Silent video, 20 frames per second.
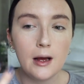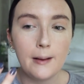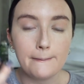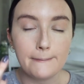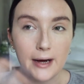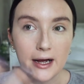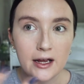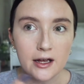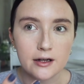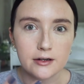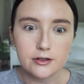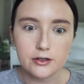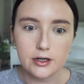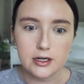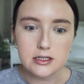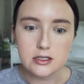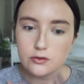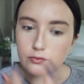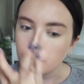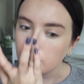my under
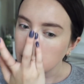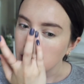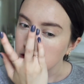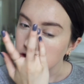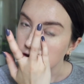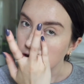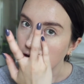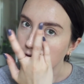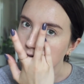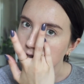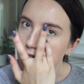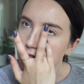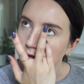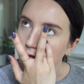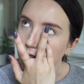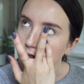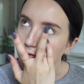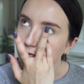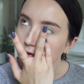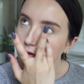eyes are really dry, so
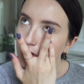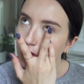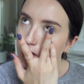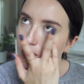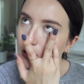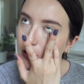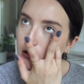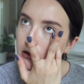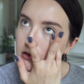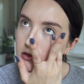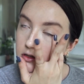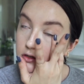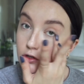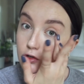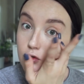even the NARS